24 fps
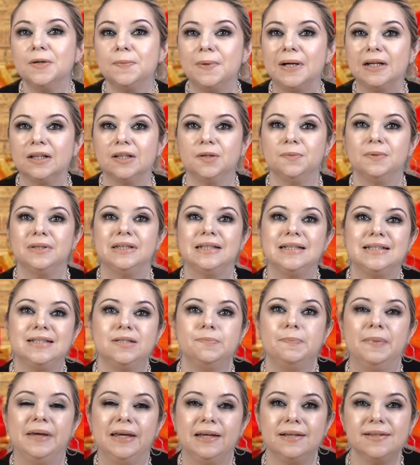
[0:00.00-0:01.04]
quickly, with the
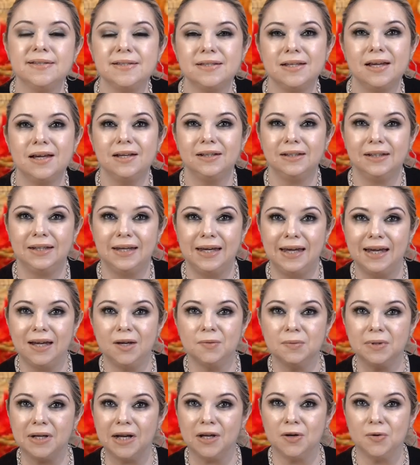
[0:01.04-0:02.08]
Space
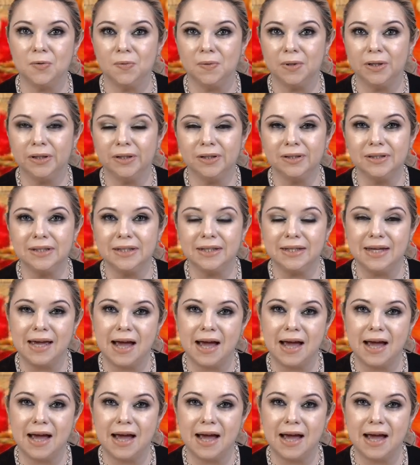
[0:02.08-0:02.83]
NK, when I ordered the